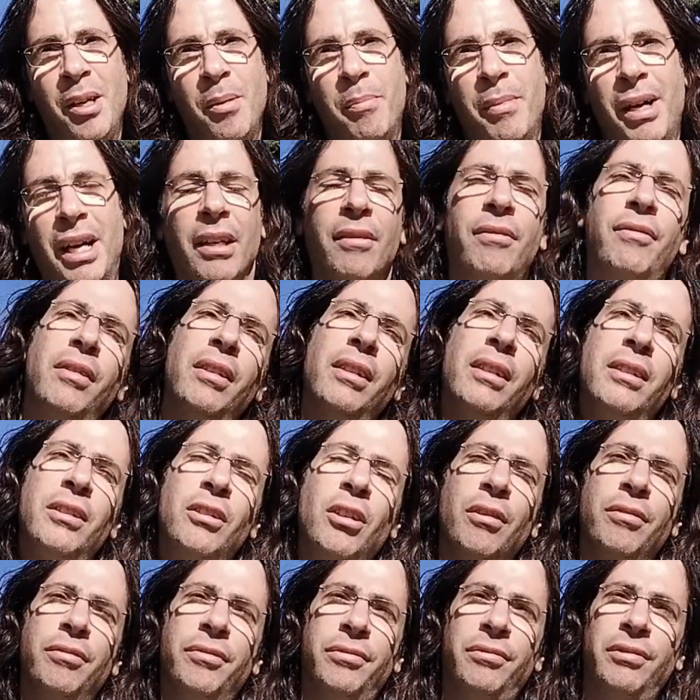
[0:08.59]
My field
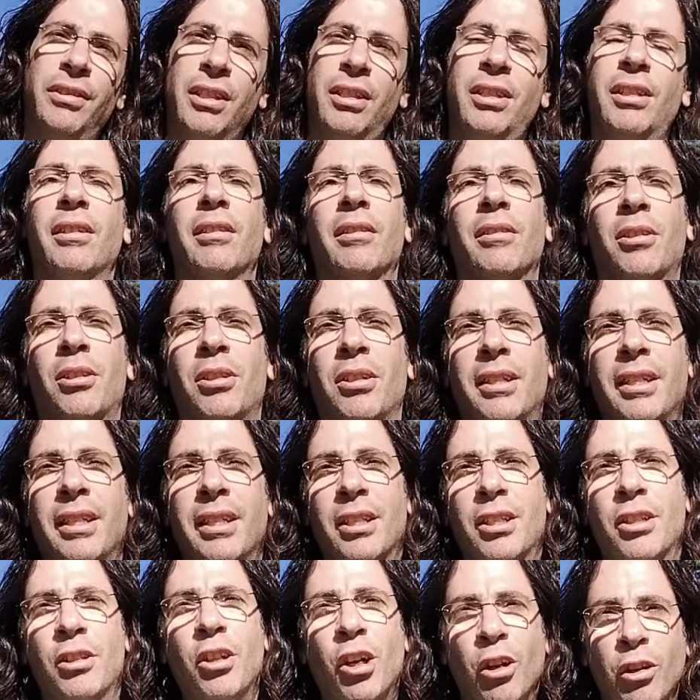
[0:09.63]
of research
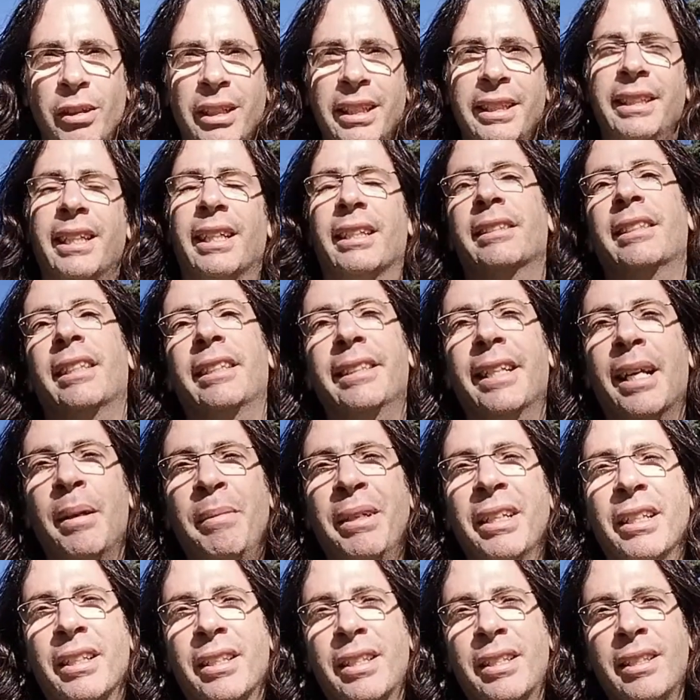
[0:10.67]
is nonlinear
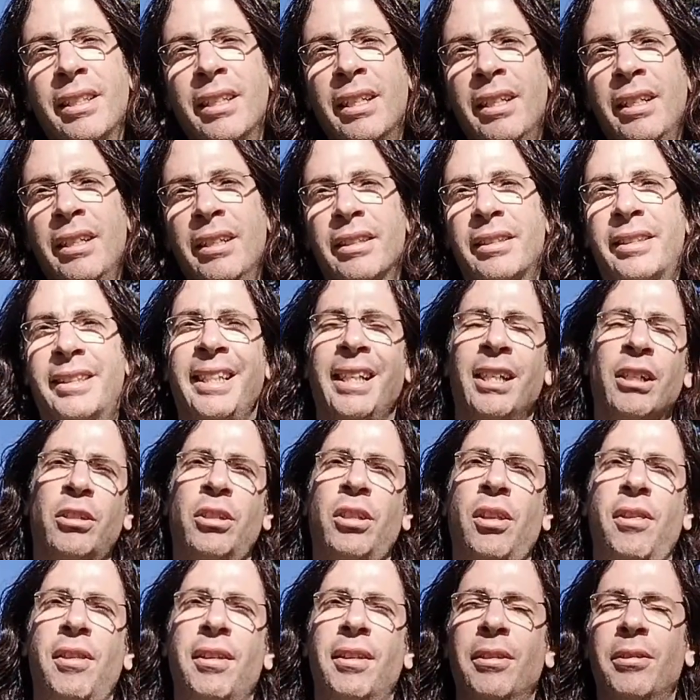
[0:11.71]
dynamics,
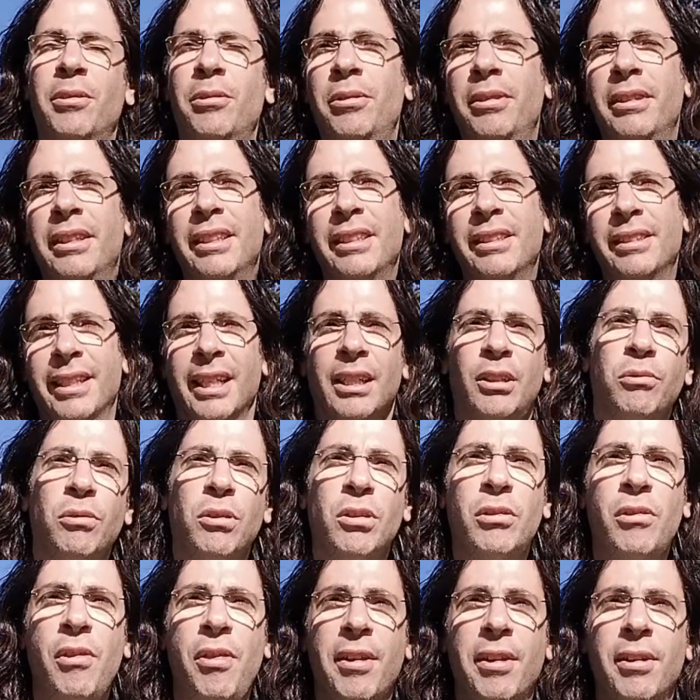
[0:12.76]
chaos theory,
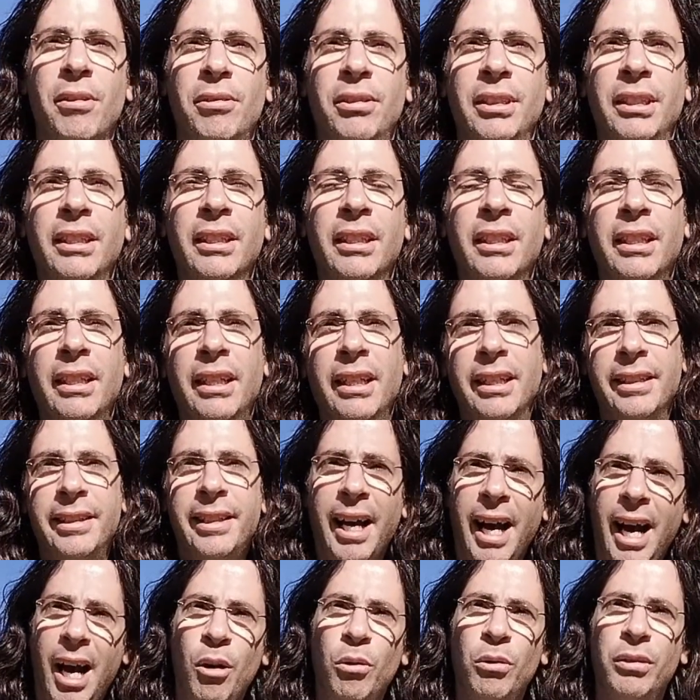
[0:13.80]
network theory, and
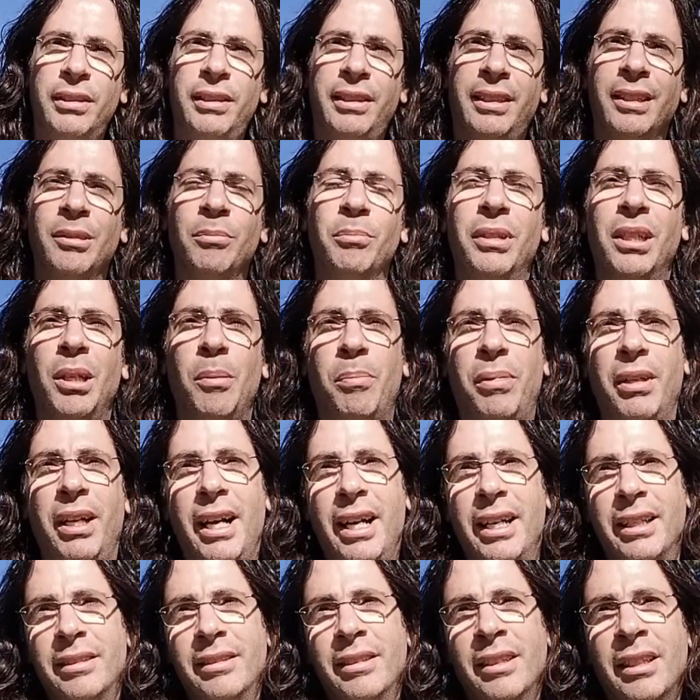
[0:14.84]
how it can be
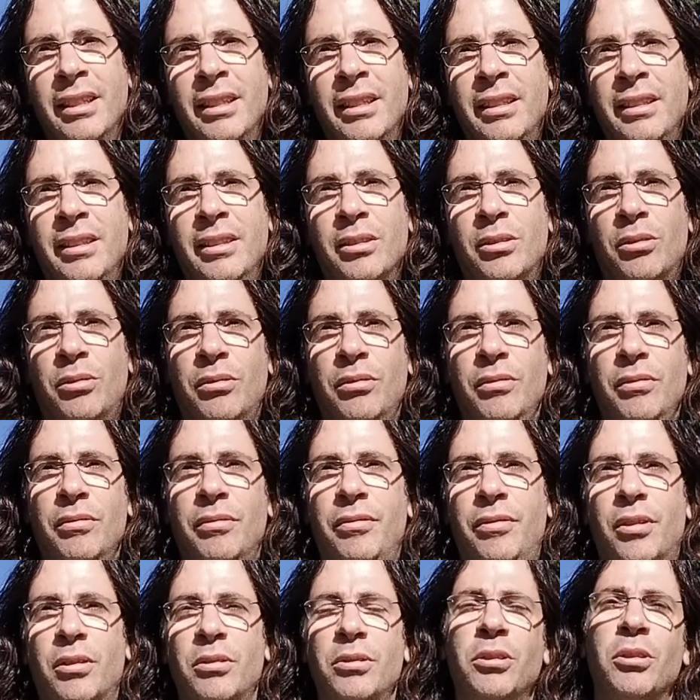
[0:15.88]
applied
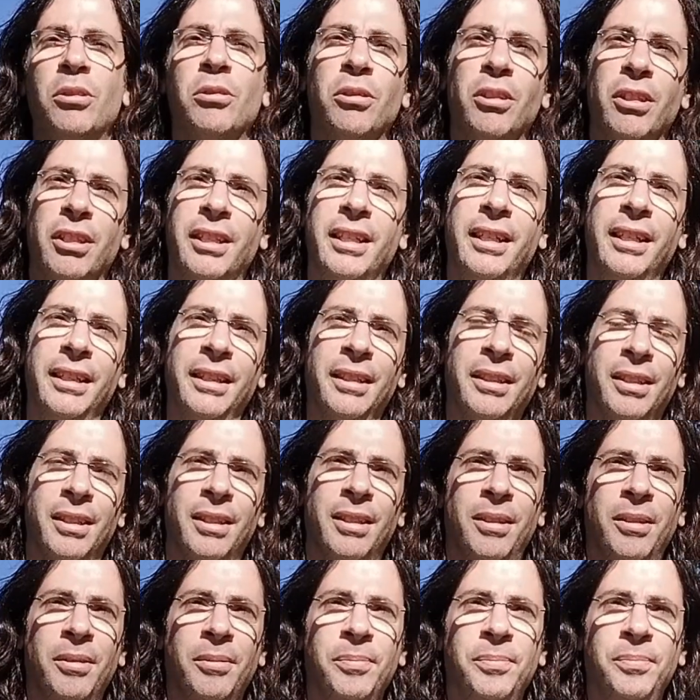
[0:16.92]
for
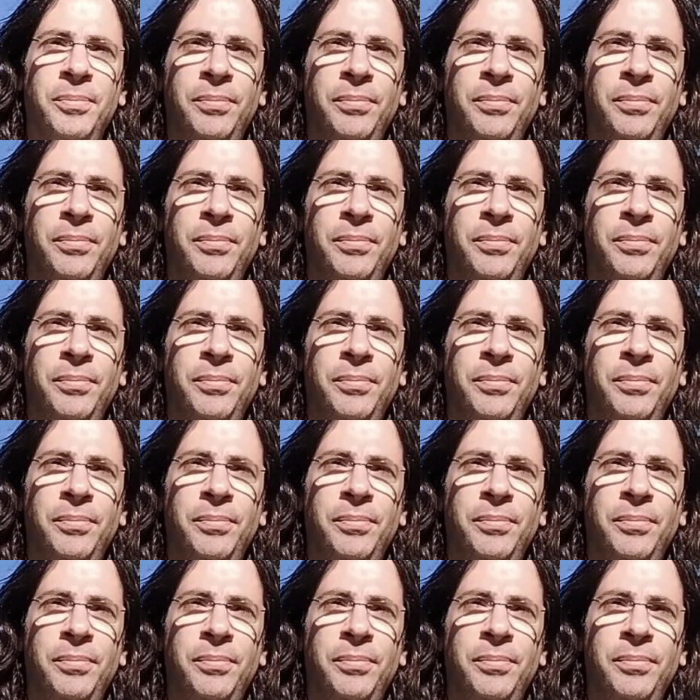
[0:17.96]
neuroscience.